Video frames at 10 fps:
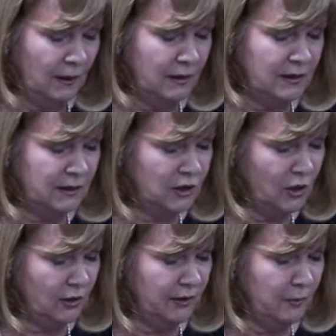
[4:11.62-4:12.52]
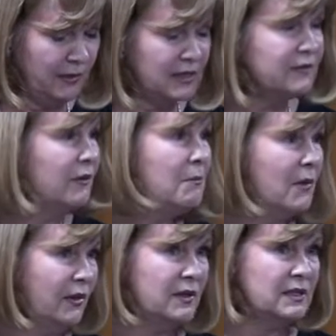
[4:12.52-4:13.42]
And is it all in the past for
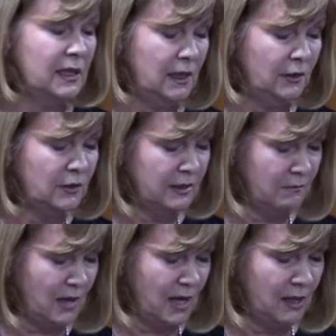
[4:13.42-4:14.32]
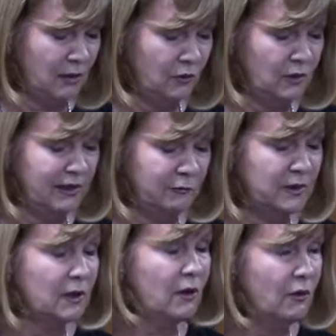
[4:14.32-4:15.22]
mothers, including me, who live
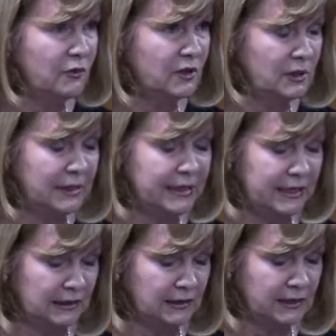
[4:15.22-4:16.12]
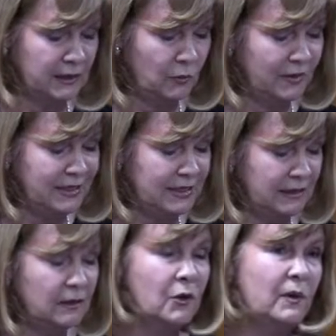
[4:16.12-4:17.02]
with the constant guilt that we
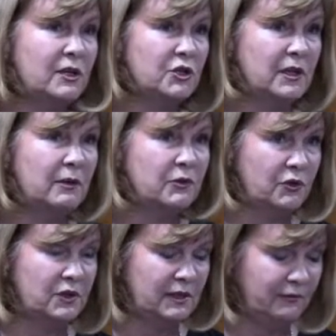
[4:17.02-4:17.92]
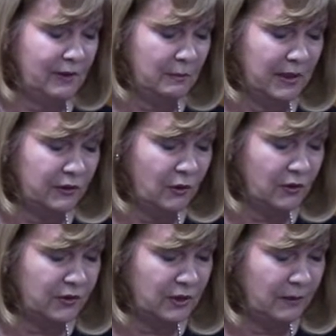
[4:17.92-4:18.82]
didn't question our trusted family
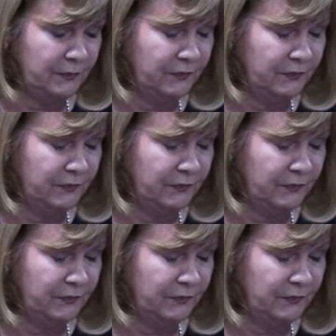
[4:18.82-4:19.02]
doctor?